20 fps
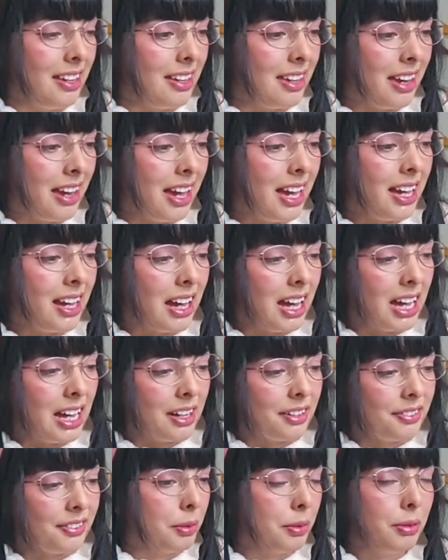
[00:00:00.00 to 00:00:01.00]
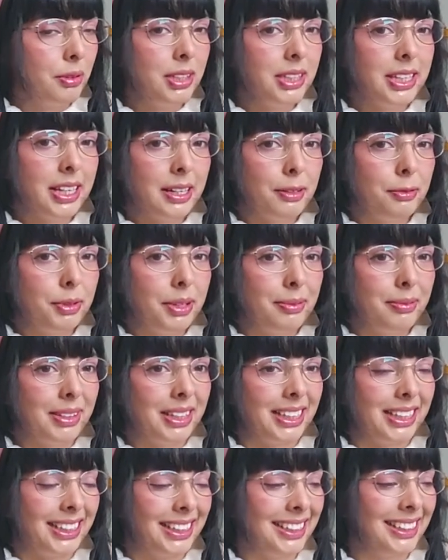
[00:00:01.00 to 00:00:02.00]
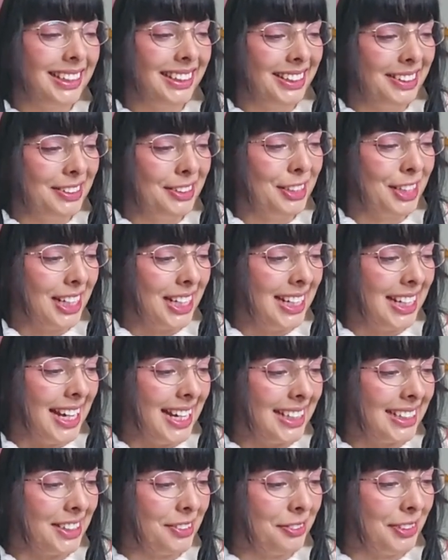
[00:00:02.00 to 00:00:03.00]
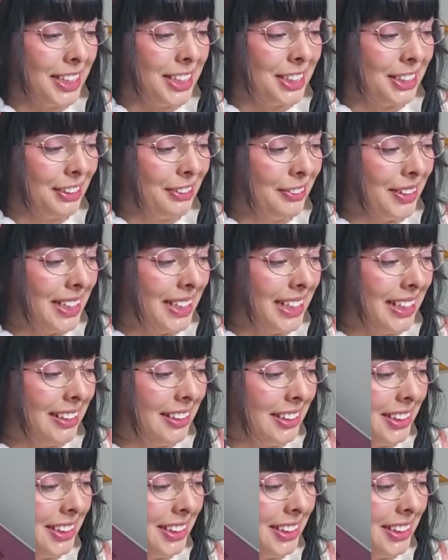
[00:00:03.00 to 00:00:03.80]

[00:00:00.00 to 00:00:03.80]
Yeah, I have. Older women usually like the fashion quite a lot.